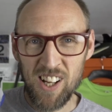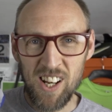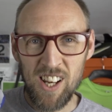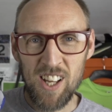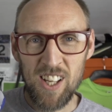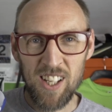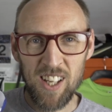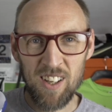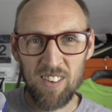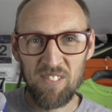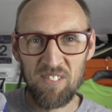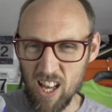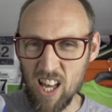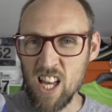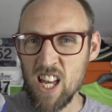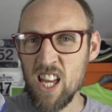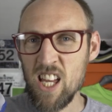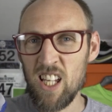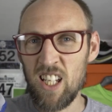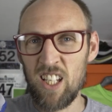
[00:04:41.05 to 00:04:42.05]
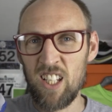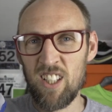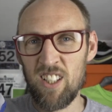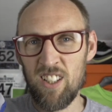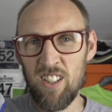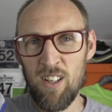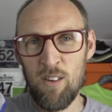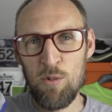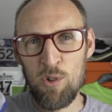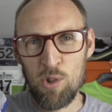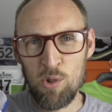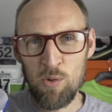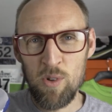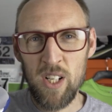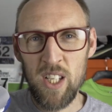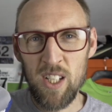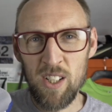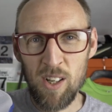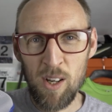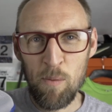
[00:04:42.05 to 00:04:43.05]
I like it. Hey, it was
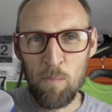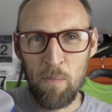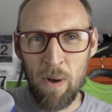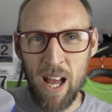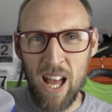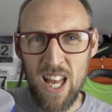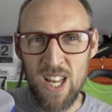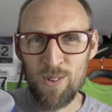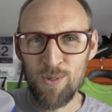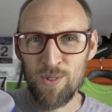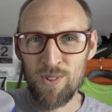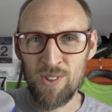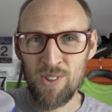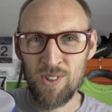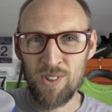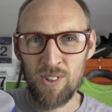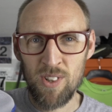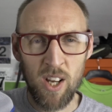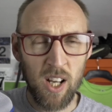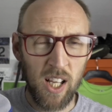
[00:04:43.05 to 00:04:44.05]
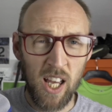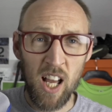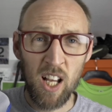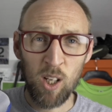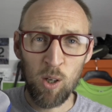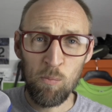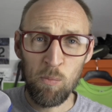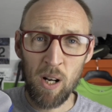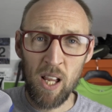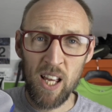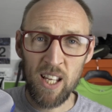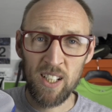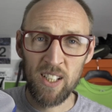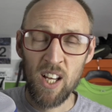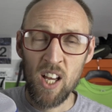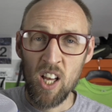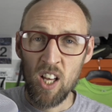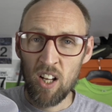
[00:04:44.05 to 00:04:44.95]
£29. I can't complain.